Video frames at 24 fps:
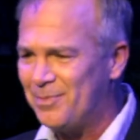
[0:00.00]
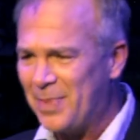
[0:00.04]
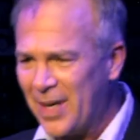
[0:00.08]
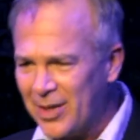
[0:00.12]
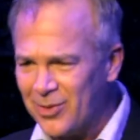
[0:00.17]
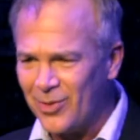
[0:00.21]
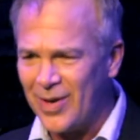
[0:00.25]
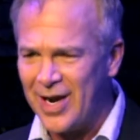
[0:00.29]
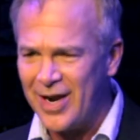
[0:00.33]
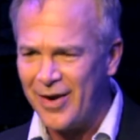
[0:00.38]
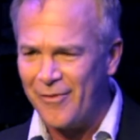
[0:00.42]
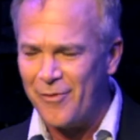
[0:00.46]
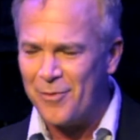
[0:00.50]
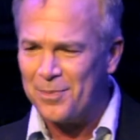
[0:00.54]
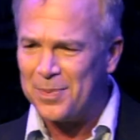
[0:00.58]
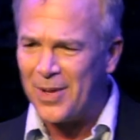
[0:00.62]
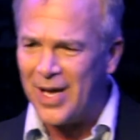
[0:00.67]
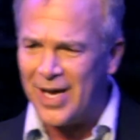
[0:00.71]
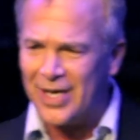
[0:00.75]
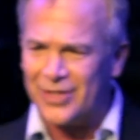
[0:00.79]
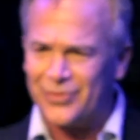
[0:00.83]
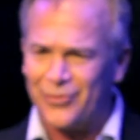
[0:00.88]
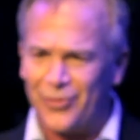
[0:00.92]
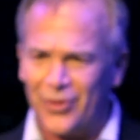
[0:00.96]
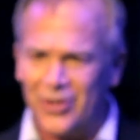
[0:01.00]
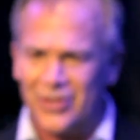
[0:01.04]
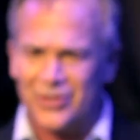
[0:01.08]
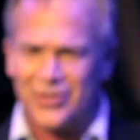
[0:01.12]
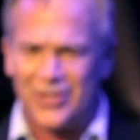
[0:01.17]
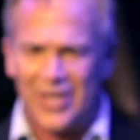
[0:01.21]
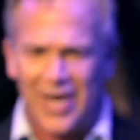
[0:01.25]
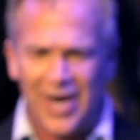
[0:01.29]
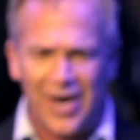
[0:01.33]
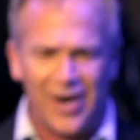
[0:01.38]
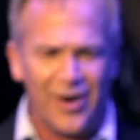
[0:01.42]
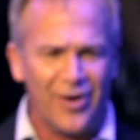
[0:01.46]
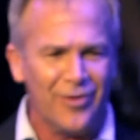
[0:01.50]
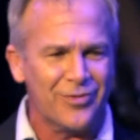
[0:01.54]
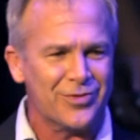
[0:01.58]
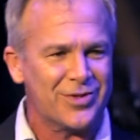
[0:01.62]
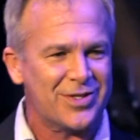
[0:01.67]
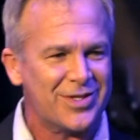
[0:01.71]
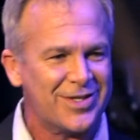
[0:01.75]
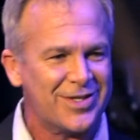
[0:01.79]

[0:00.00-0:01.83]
Big round of applause for yourselves.